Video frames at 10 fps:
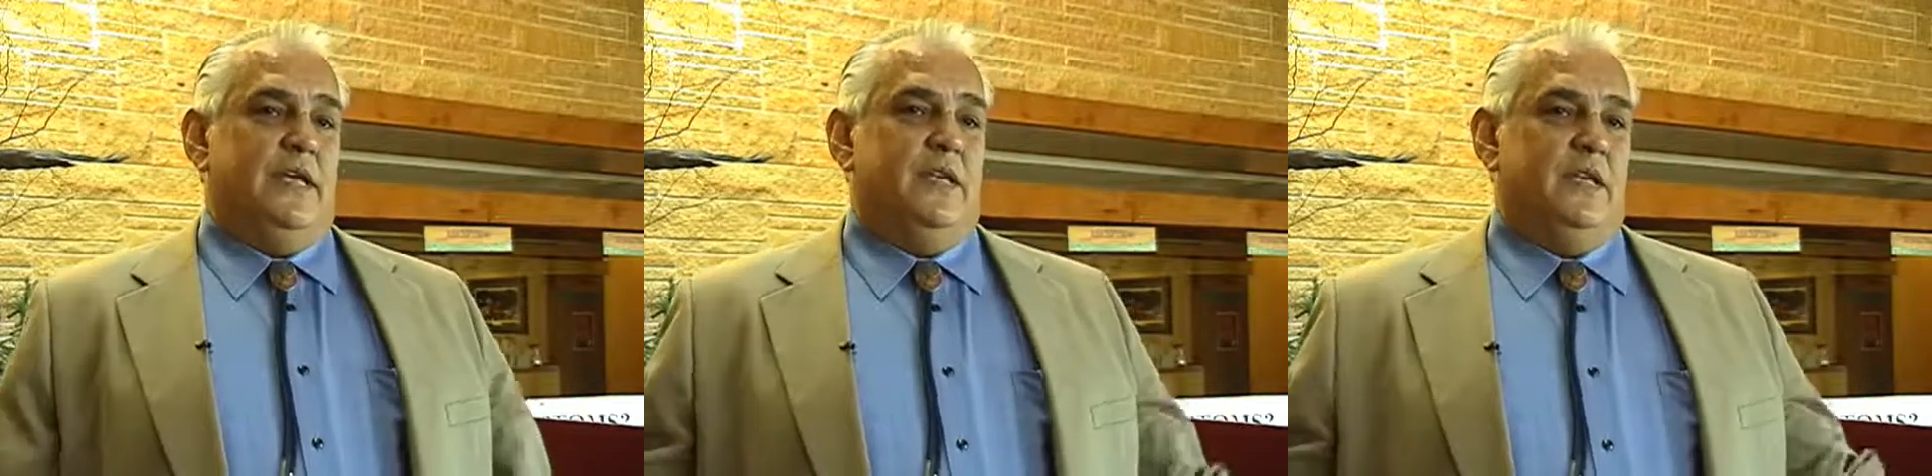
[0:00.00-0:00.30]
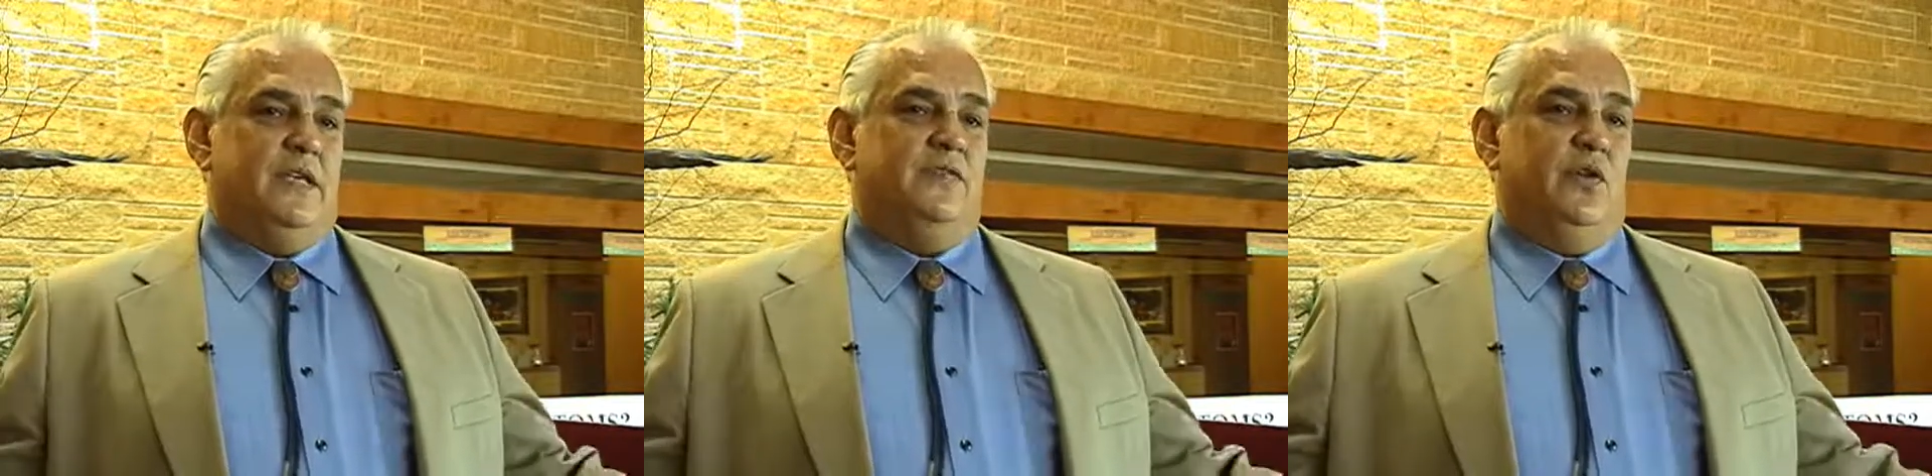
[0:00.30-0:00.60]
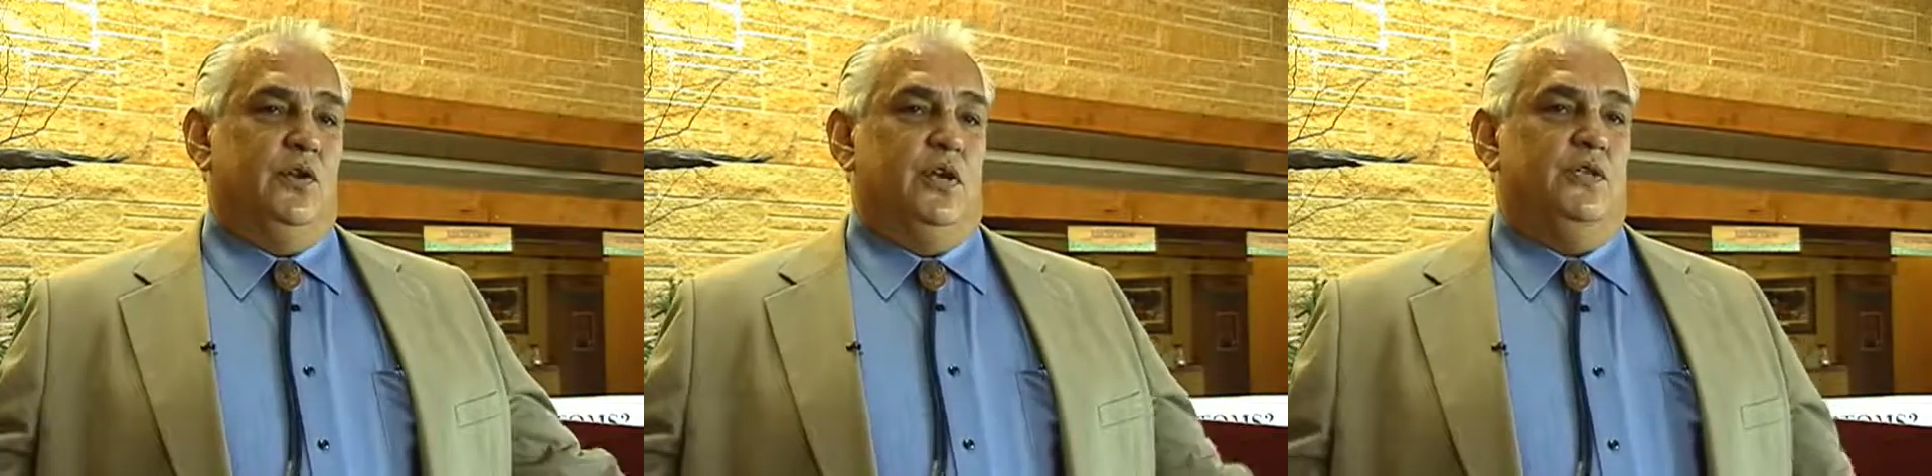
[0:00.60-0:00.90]
it has
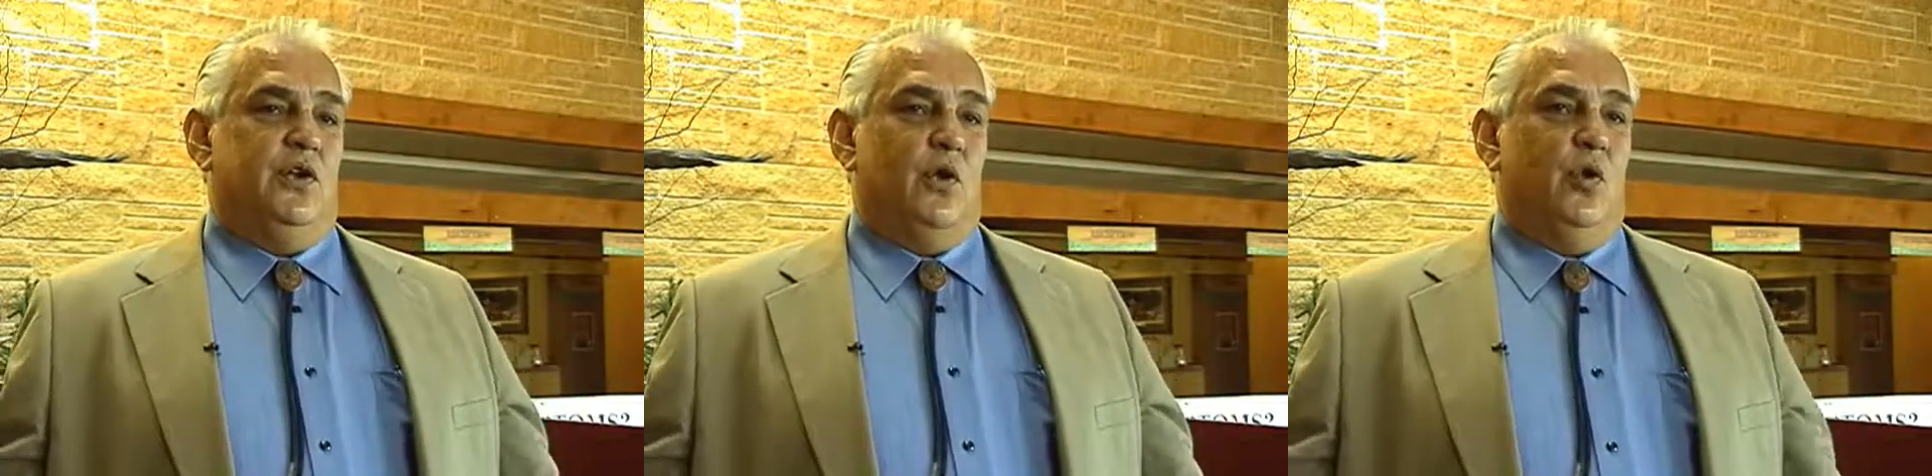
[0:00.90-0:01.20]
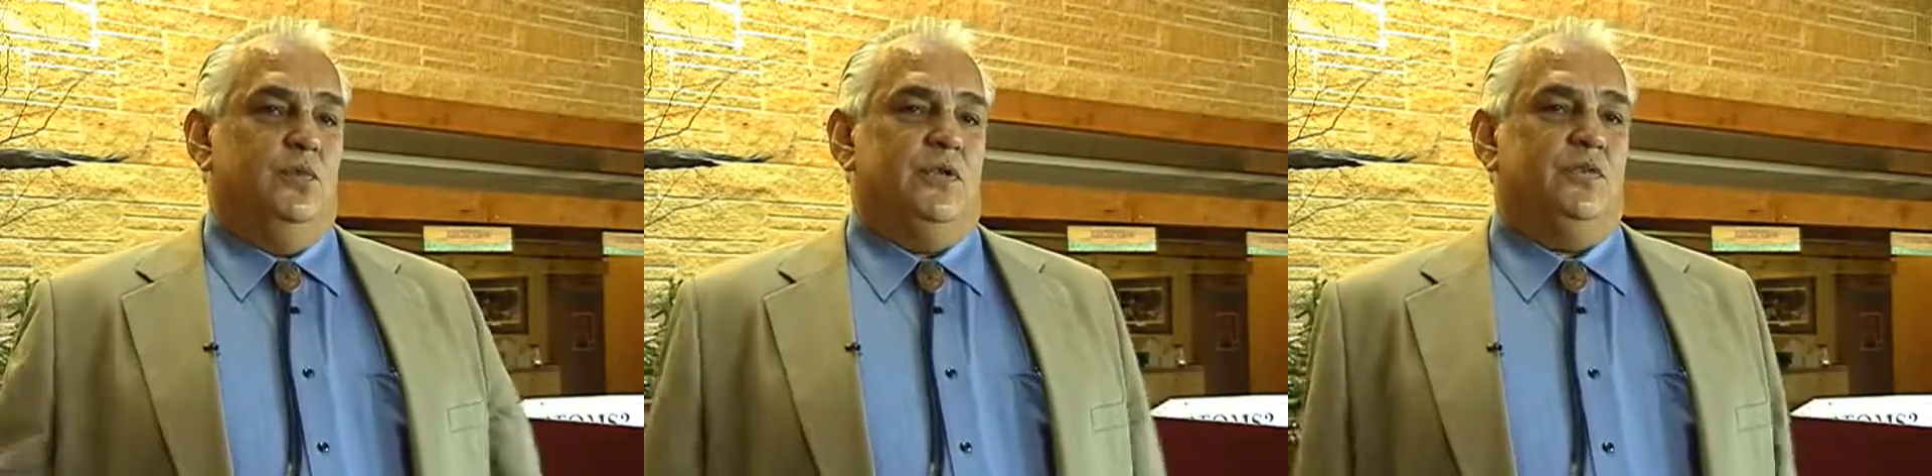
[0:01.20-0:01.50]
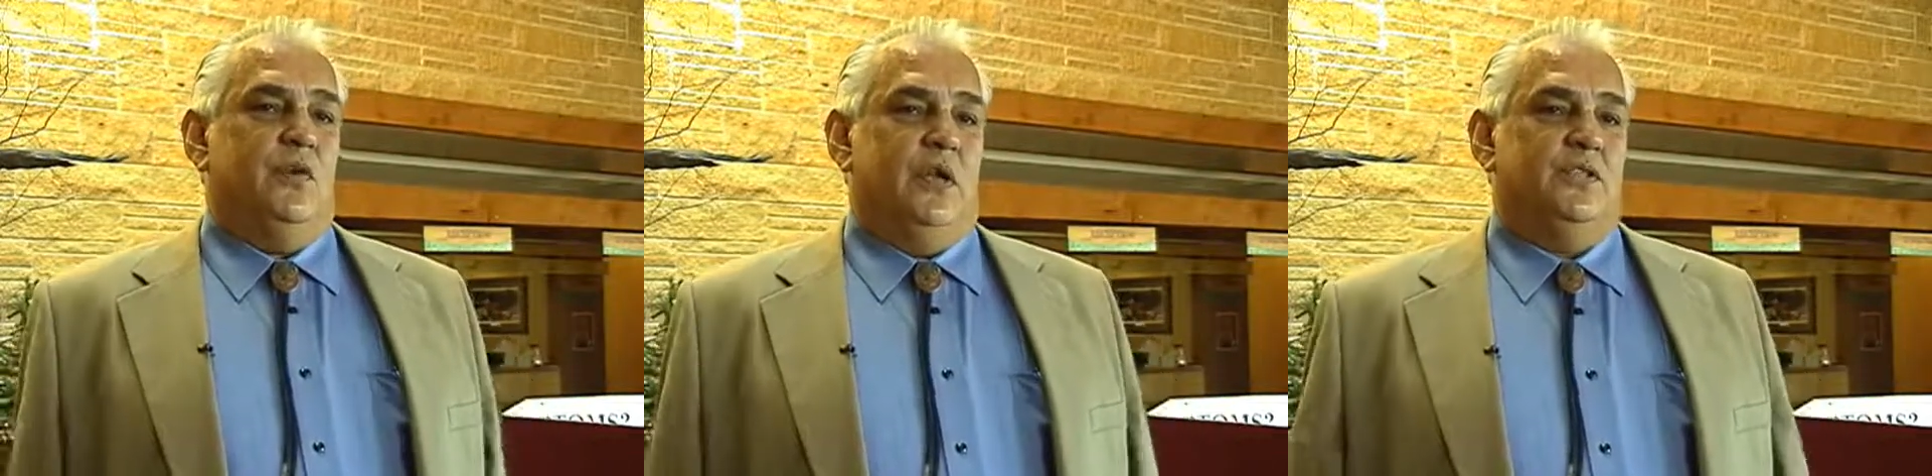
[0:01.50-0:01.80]
filtered into the homes as well.